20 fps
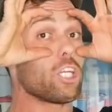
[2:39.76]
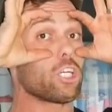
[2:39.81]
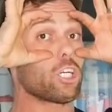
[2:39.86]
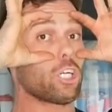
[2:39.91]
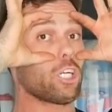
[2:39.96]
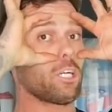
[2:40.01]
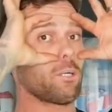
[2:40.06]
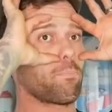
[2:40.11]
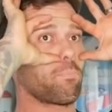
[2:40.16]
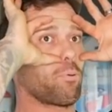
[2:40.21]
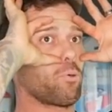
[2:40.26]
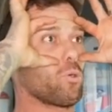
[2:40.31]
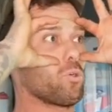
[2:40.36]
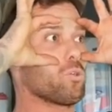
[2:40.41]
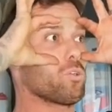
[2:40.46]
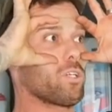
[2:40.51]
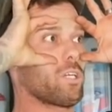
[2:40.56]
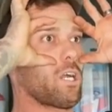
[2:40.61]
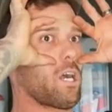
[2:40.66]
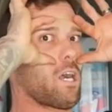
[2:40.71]
you're gonna
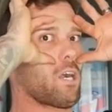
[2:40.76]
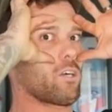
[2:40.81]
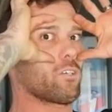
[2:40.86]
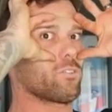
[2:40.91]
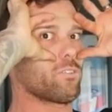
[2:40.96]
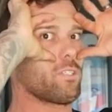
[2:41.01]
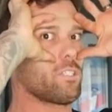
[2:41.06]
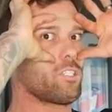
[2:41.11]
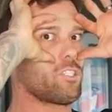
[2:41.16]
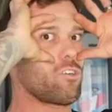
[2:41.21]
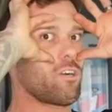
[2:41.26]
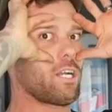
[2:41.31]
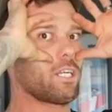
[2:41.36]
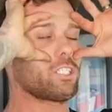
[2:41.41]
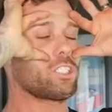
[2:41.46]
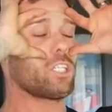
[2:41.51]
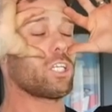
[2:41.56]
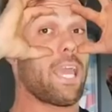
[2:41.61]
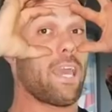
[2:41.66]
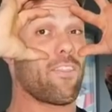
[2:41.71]
pull the goggles this
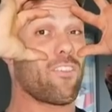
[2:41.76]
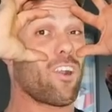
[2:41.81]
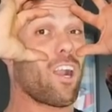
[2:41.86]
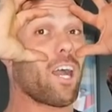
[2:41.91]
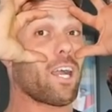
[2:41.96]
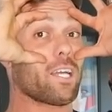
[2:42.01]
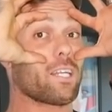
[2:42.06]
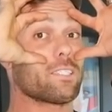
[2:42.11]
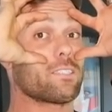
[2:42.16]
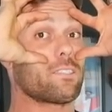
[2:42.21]
direction and they're not gonna